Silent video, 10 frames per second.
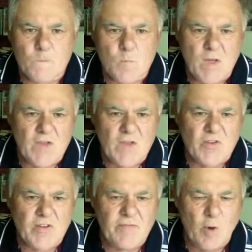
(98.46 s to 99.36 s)

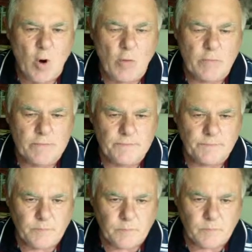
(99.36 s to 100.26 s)
c4.
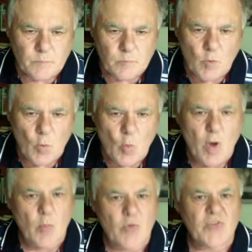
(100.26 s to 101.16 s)
White
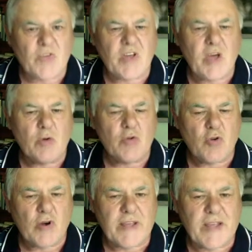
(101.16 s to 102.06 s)
wants to go and
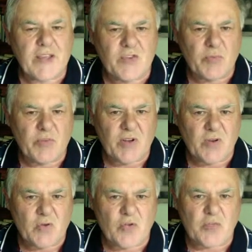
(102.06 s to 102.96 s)
try to get some
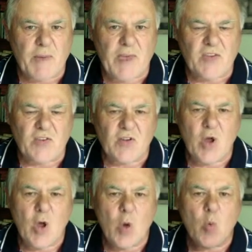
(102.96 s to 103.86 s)
central space
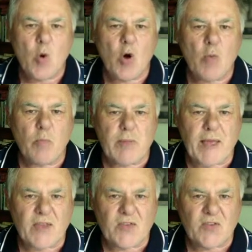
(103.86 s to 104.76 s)
while
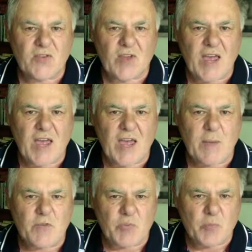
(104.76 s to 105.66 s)
black's
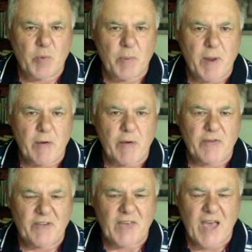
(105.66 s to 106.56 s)
just preparing to
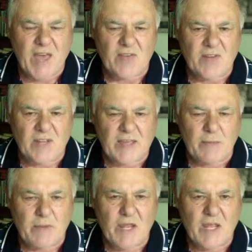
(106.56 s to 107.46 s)
castle and get
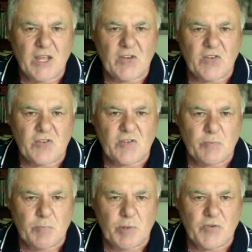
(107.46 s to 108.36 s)
his
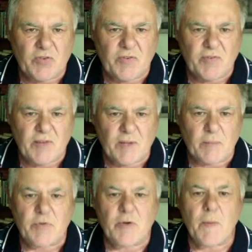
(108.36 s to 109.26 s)
pieces
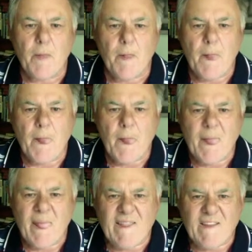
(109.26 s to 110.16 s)
developed.
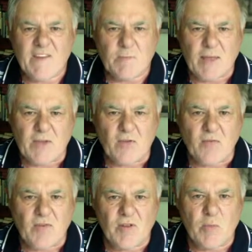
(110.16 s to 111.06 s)
Because black's
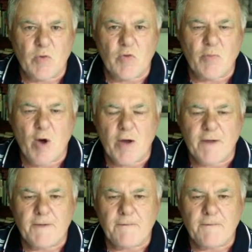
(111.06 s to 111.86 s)
obviously a move behind.